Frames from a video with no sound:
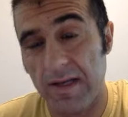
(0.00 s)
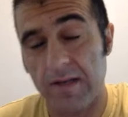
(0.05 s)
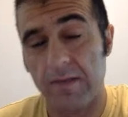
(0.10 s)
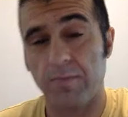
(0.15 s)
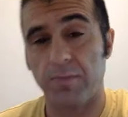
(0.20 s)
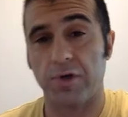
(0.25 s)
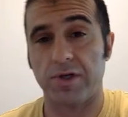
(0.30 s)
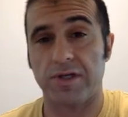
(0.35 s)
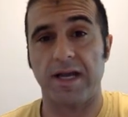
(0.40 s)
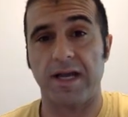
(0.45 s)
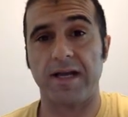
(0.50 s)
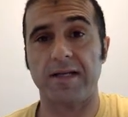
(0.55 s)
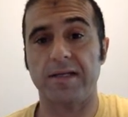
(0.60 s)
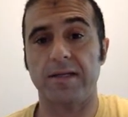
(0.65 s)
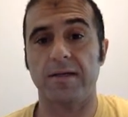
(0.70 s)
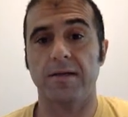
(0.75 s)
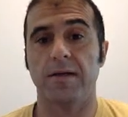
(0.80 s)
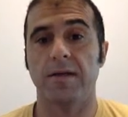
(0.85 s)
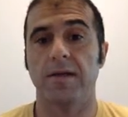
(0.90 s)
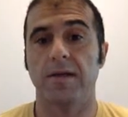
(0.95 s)
protect
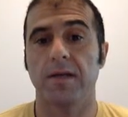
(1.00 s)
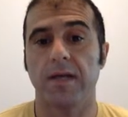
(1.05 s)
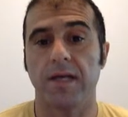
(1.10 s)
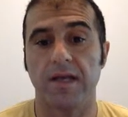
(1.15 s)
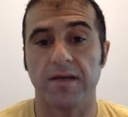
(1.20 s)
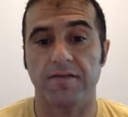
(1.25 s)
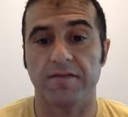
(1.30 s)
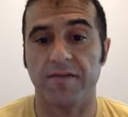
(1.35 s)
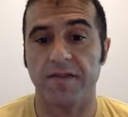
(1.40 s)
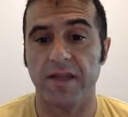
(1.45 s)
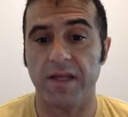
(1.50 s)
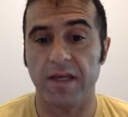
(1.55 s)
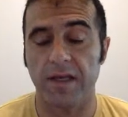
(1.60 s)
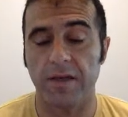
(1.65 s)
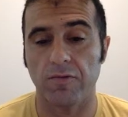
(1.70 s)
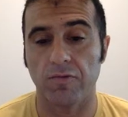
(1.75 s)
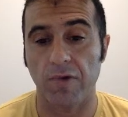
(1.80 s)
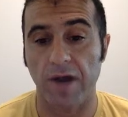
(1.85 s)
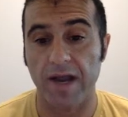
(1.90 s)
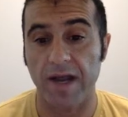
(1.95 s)
if the
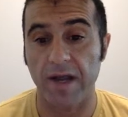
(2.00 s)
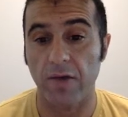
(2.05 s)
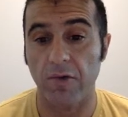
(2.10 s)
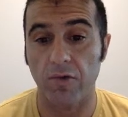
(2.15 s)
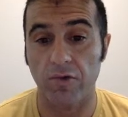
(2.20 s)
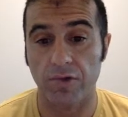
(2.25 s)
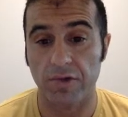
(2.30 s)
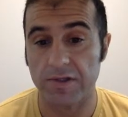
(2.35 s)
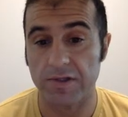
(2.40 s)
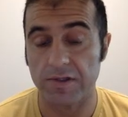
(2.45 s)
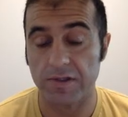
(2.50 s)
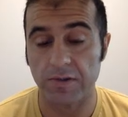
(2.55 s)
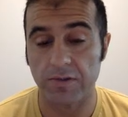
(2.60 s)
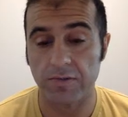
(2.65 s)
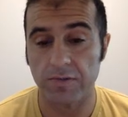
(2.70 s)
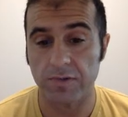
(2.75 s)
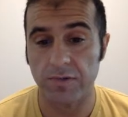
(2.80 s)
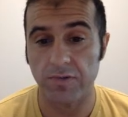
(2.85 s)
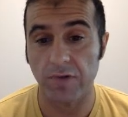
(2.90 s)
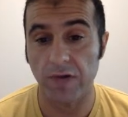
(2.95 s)
rank or the suit
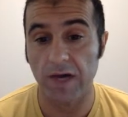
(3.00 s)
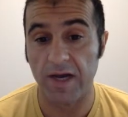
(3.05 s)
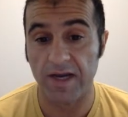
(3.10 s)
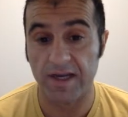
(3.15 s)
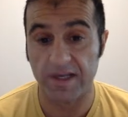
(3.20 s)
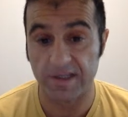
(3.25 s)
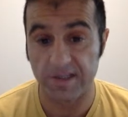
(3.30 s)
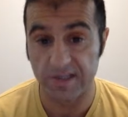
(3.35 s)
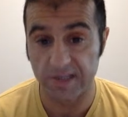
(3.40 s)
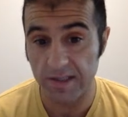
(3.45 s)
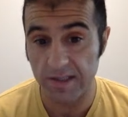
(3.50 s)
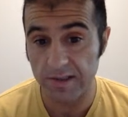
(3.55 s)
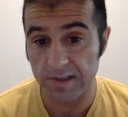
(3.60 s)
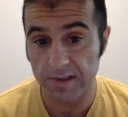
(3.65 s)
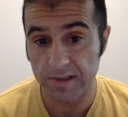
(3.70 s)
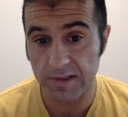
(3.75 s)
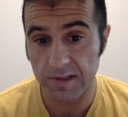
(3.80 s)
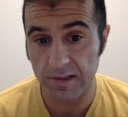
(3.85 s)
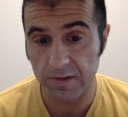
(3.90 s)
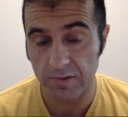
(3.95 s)
do not
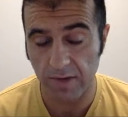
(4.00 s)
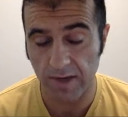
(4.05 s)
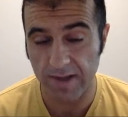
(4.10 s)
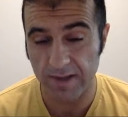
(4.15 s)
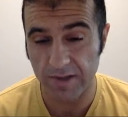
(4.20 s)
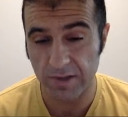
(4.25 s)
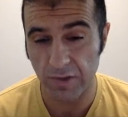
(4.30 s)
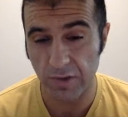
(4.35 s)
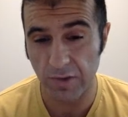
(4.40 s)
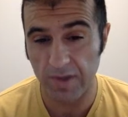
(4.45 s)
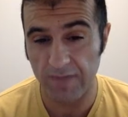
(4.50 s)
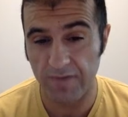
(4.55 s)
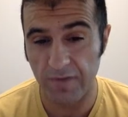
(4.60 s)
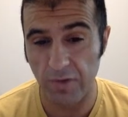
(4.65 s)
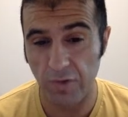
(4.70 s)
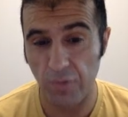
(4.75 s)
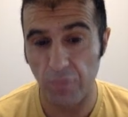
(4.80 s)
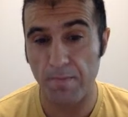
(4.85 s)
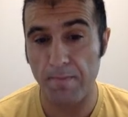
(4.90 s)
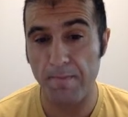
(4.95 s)
exist, right? So if you
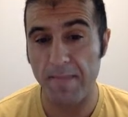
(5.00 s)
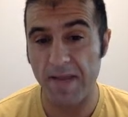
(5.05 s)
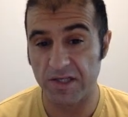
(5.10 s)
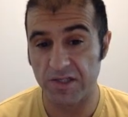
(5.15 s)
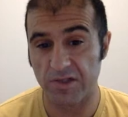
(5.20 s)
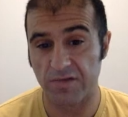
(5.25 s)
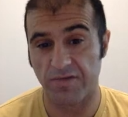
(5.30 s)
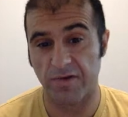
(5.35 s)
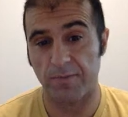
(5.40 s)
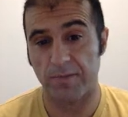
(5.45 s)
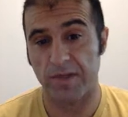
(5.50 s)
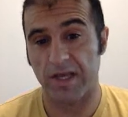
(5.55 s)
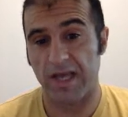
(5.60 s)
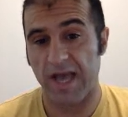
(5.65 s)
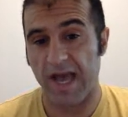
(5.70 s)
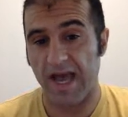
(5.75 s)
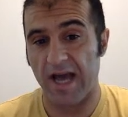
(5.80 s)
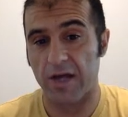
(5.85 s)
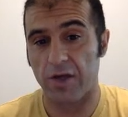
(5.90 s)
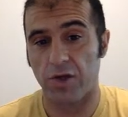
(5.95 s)
miss from the
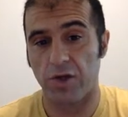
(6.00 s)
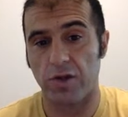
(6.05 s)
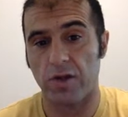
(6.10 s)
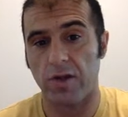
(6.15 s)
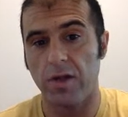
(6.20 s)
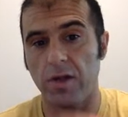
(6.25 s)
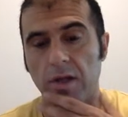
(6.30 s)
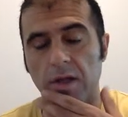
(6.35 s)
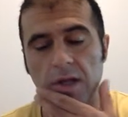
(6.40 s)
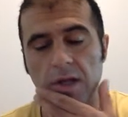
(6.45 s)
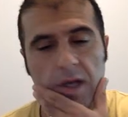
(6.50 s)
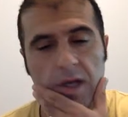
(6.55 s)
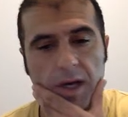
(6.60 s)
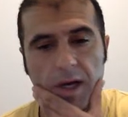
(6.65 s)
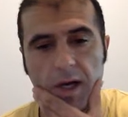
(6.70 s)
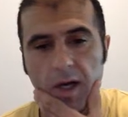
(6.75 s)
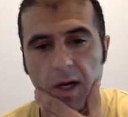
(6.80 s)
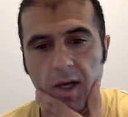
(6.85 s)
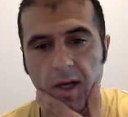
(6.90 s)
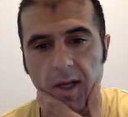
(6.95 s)
cache,
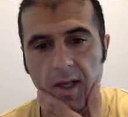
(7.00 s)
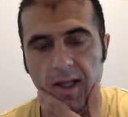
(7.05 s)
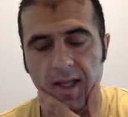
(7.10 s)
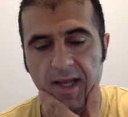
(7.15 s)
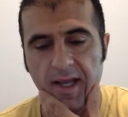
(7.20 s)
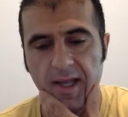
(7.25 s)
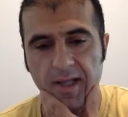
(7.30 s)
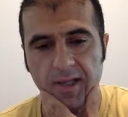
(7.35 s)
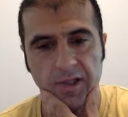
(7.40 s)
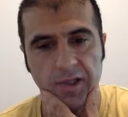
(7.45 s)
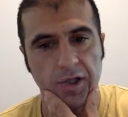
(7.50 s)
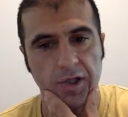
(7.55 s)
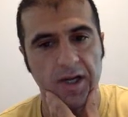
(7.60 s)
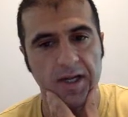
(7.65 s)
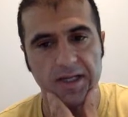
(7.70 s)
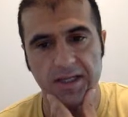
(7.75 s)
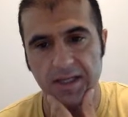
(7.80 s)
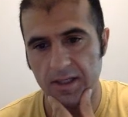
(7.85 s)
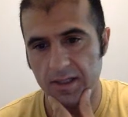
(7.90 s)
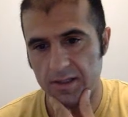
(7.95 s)
uh, it's a good
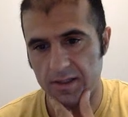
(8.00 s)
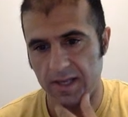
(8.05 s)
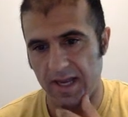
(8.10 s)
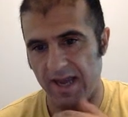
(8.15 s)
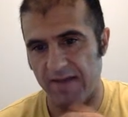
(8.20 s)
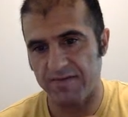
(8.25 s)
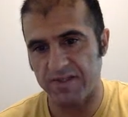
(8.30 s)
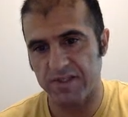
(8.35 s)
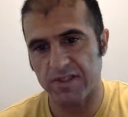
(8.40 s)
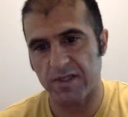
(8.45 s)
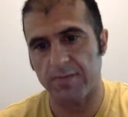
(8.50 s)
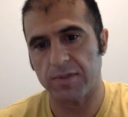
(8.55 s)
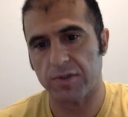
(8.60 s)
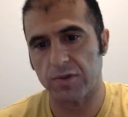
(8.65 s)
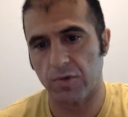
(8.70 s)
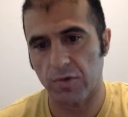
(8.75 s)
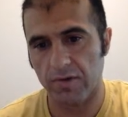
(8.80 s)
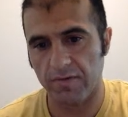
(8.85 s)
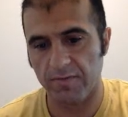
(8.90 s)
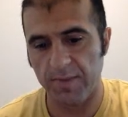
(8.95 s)
idea to have some
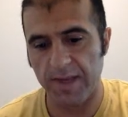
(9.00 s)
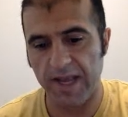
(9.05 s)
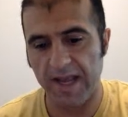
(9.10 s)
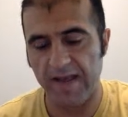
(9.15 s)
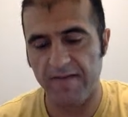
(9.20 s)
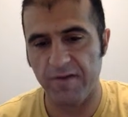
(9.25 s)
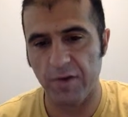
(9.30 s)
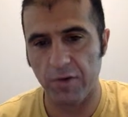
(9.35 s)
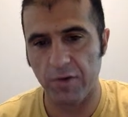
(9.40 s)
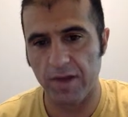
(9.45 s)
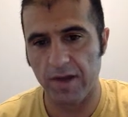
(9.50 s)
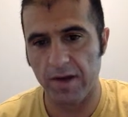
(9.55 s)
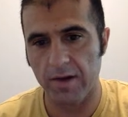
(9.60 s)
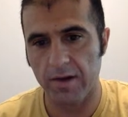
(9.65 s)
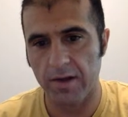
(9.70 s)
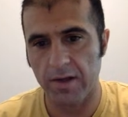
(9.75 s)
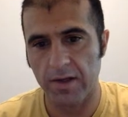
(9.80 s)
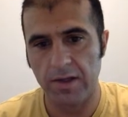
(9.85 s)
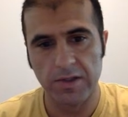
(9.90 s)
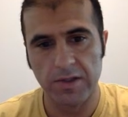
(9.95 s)
sort of behavior there.
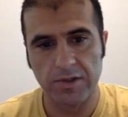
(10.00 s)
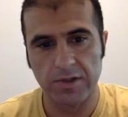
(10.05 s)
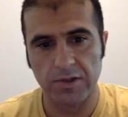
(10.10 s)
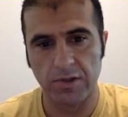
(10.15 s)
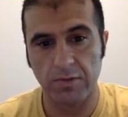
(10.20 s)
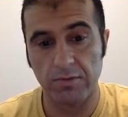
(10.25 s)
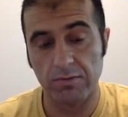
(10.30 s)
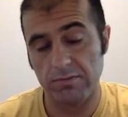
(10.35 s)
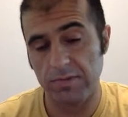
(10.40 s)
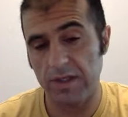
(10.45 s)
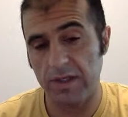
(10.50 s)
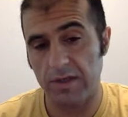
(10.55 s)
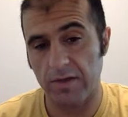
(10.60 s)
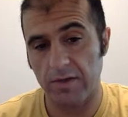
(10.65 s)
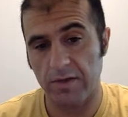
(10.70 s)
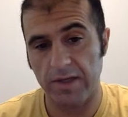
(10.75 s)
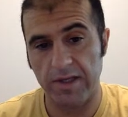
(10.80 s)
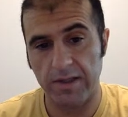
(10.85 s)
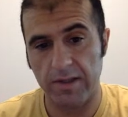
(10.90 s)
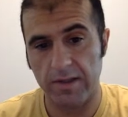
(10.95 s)
So, you know,
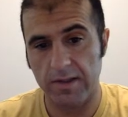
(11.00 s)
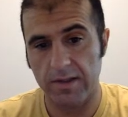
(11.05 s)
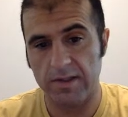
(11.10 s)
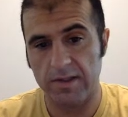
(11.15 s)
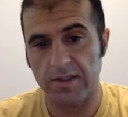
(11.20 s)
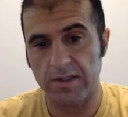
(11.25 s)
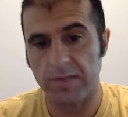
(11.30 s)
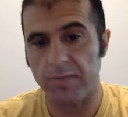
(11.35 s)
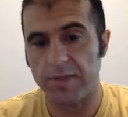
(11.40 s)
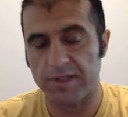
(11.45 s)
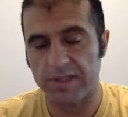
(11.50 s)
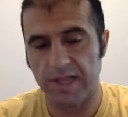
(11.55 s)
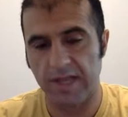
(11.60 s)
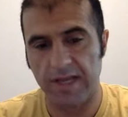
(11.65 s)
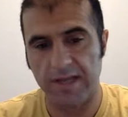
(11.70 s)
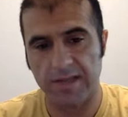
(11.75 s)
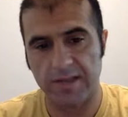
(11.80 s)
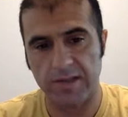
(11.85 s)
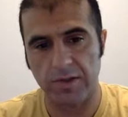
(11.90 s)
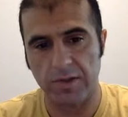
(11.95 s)
in the simplest
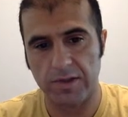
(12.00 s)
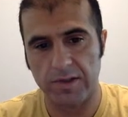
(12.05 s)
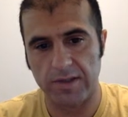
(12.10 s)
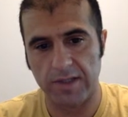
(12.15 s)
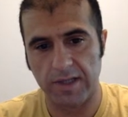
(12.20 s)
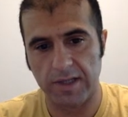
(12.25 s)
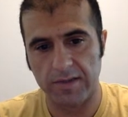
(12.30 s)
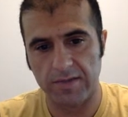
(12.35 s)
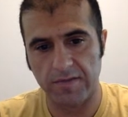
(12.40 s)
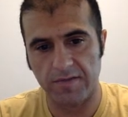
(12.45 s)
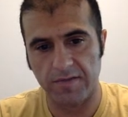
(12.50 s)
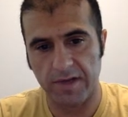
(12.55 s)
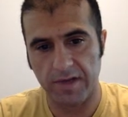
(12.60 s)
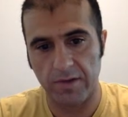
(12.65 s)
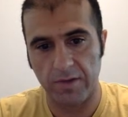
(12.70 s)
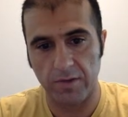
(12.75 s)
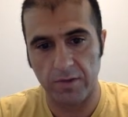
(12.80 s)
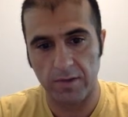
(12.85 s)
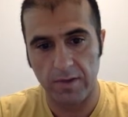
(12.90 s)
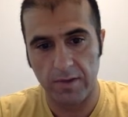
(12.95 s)
case, you could say is
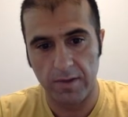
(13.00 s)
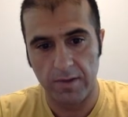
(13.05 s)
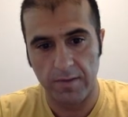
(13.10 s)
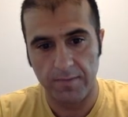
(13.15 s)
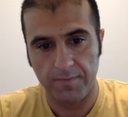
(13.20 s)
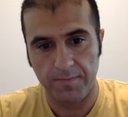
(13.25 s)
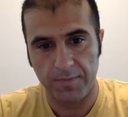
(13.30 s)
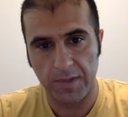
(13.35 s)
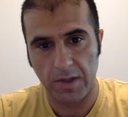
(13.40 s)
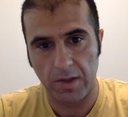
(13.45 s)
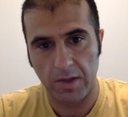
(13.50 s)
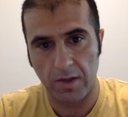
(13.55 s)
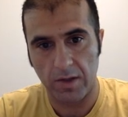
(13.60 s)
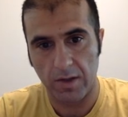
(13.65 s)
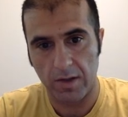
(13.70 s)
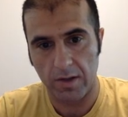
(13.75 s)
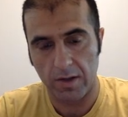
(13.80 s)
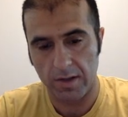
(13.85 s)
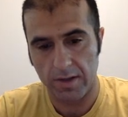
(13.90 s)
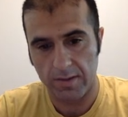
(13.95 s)
final
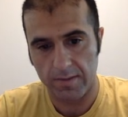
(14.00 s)
card